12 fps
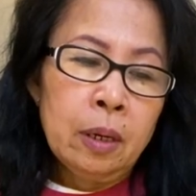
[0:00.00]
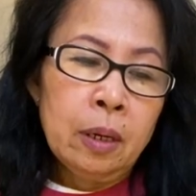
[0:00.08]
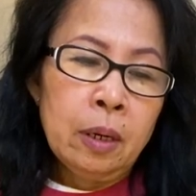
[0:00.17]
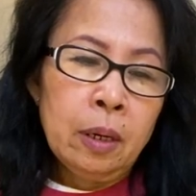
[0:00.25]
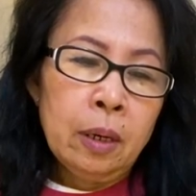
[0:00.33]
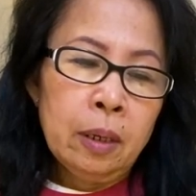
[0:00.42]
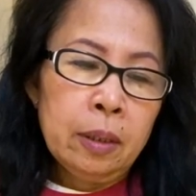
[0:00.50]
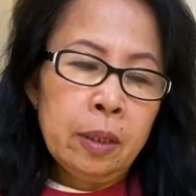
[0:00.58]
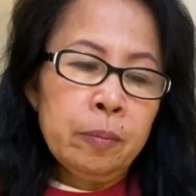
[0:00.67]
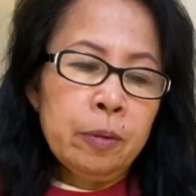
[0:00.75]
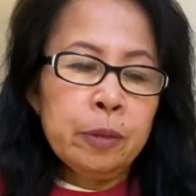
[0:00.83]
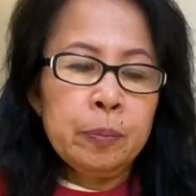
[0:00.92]
a
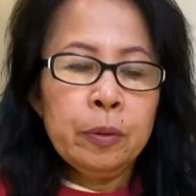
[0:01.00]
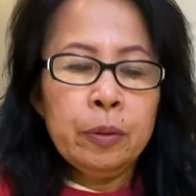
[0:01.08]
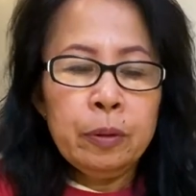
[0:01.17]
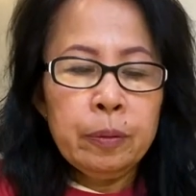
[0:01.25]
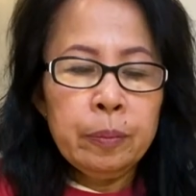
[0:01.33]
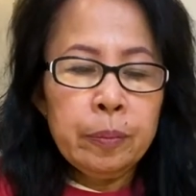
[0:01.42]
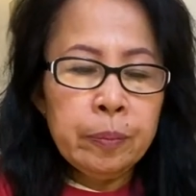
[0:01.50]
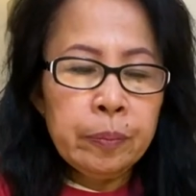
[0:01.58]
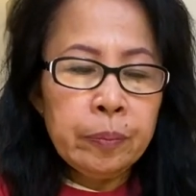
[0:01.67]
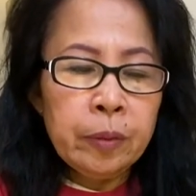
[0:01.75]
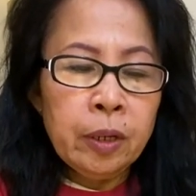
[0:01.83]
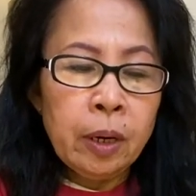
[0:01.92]
tablespoon of
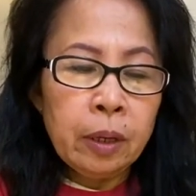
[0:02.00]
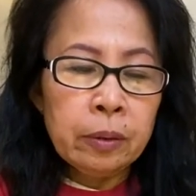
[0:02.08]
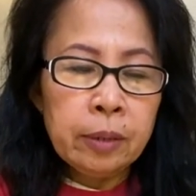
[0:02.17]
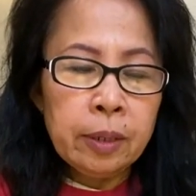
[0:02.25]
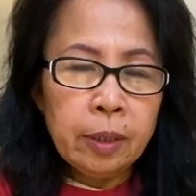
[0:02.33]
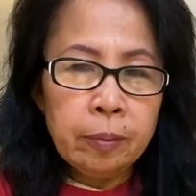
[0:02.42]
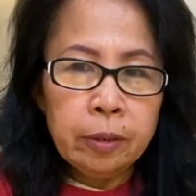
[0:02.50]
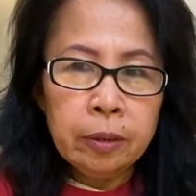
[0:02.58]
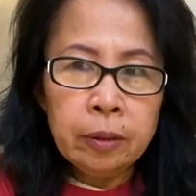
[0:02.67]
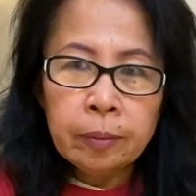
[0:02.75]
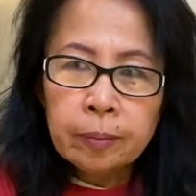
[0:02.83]
ground cinnamon,